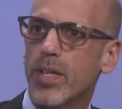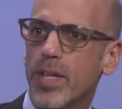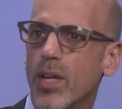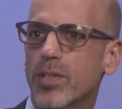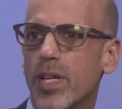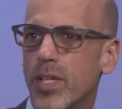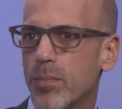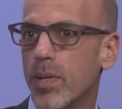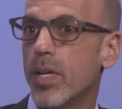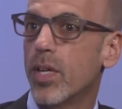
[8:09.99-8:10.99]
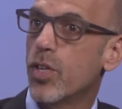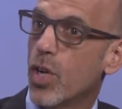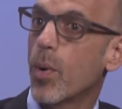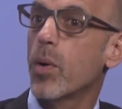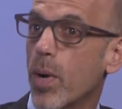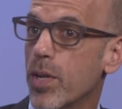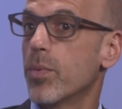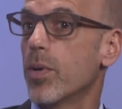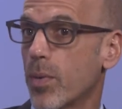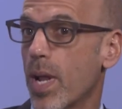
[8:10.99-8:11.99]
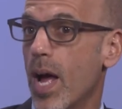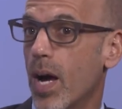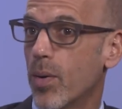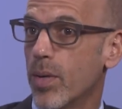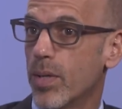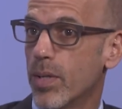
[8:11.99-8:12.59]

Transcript: now say to them, knowing what you know now,